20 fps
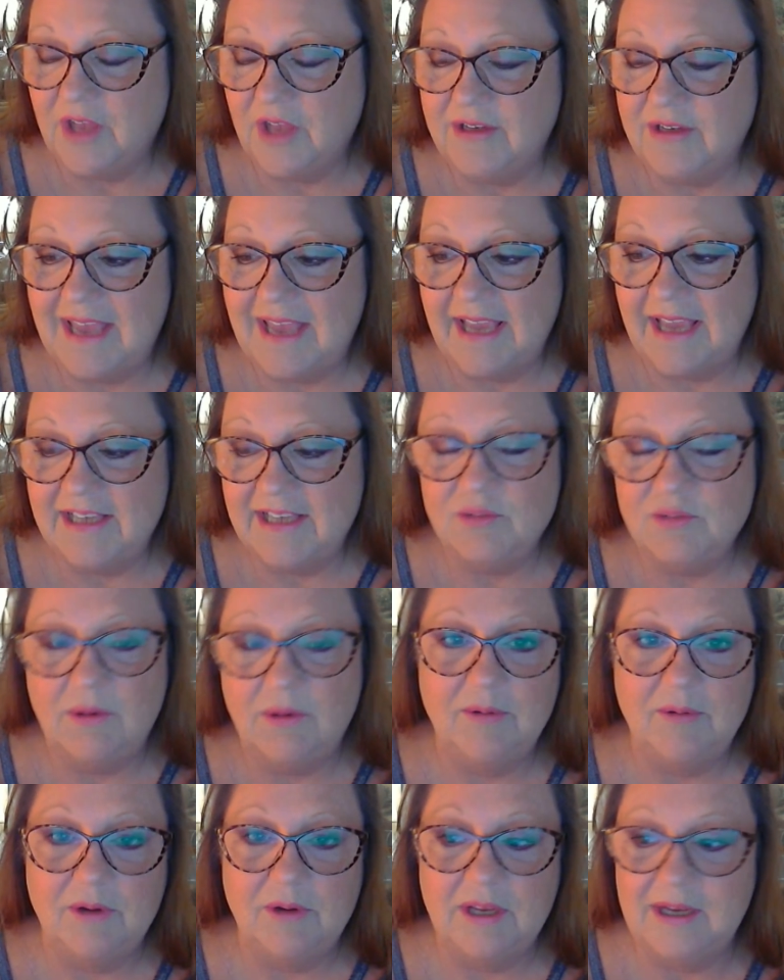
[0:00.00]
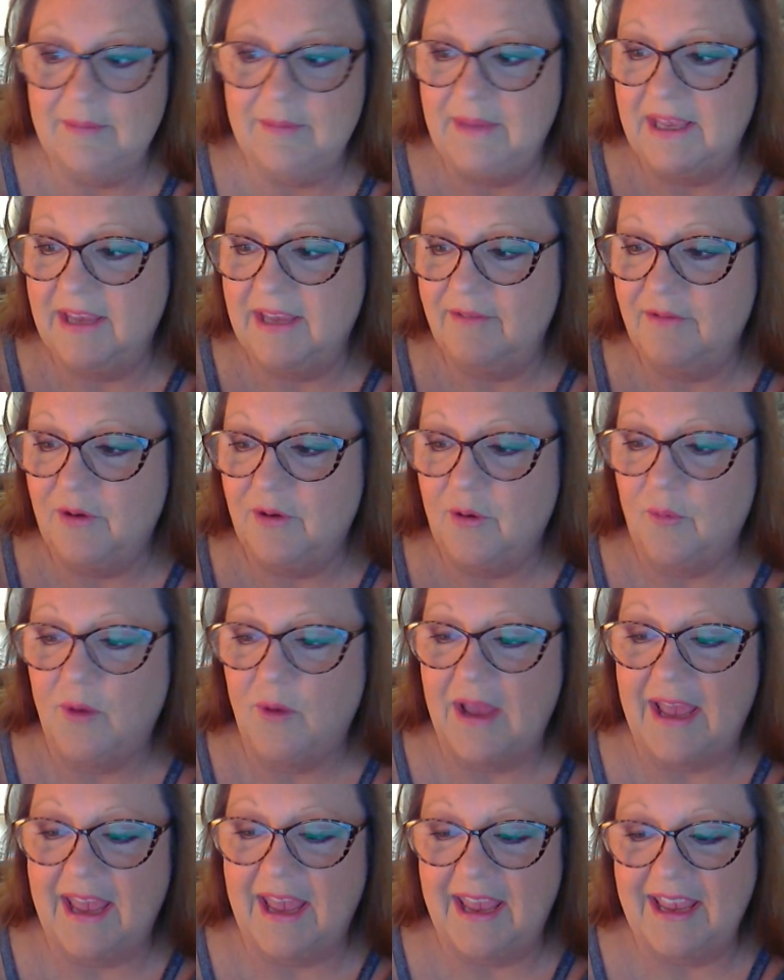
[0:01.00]
Next week we're going to be giving
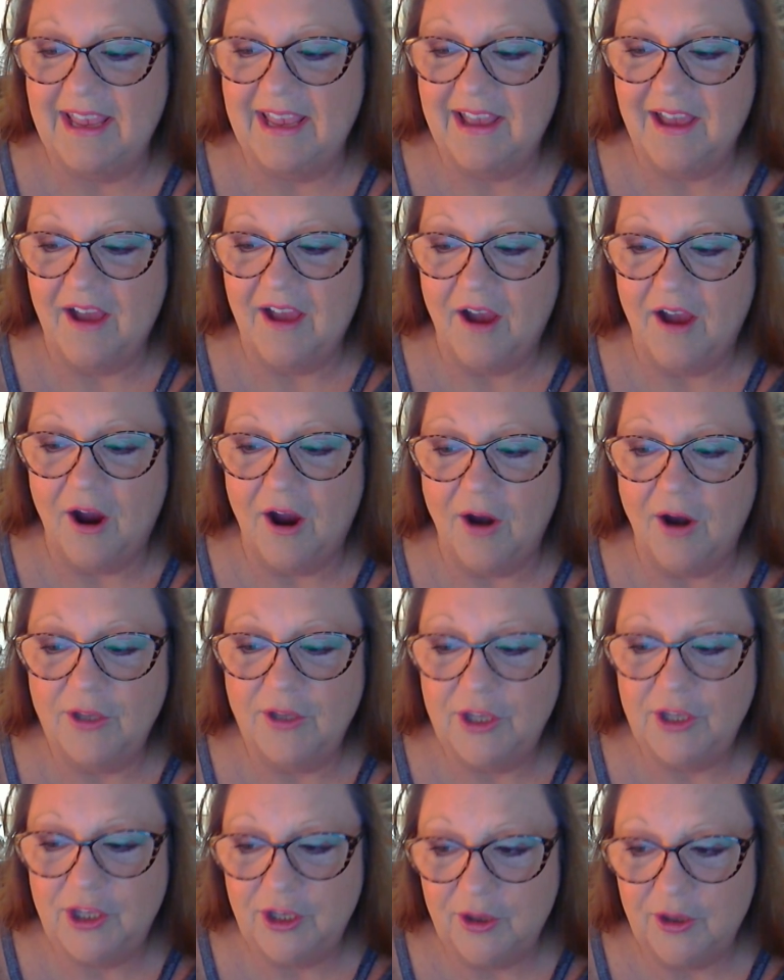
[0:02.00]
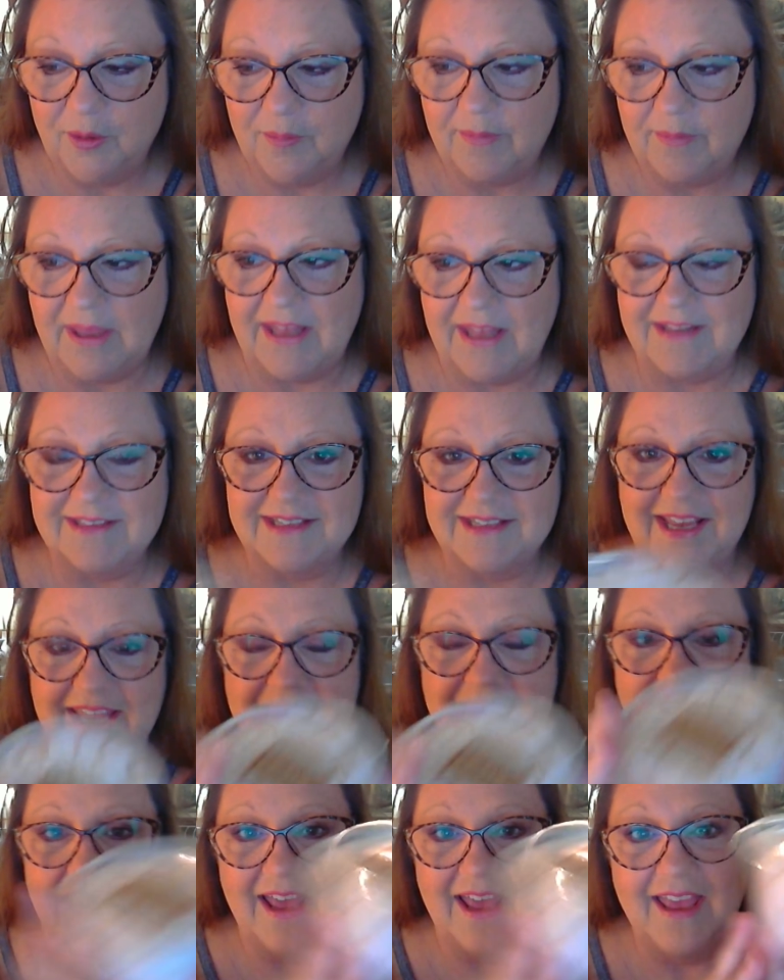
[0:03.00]
away our cube melts,
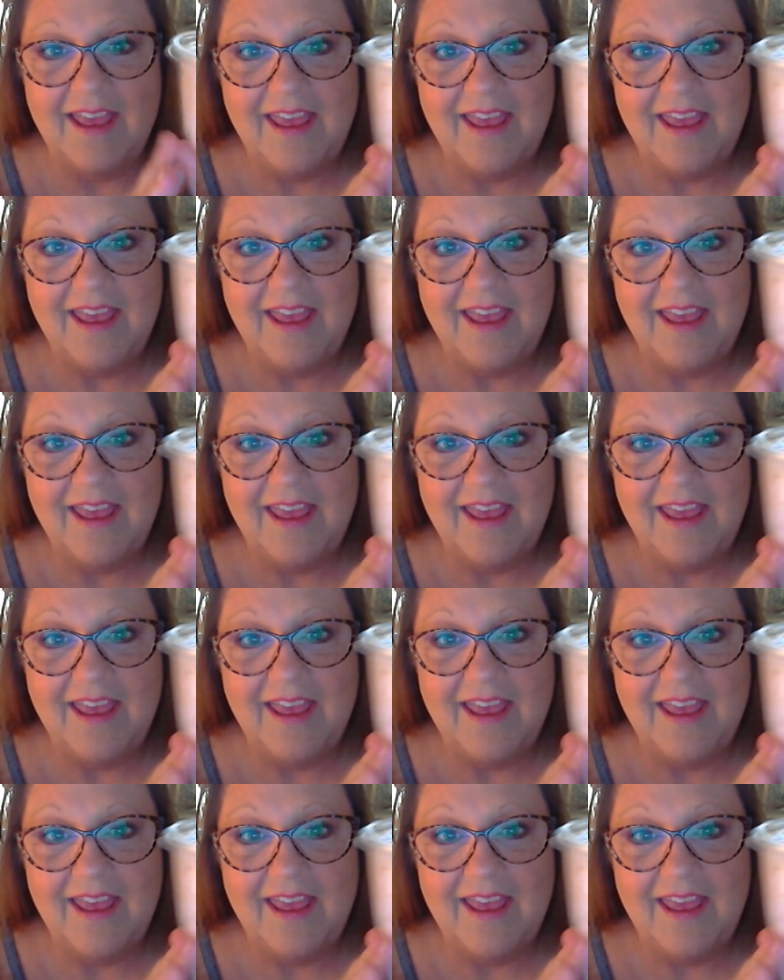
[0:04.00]
and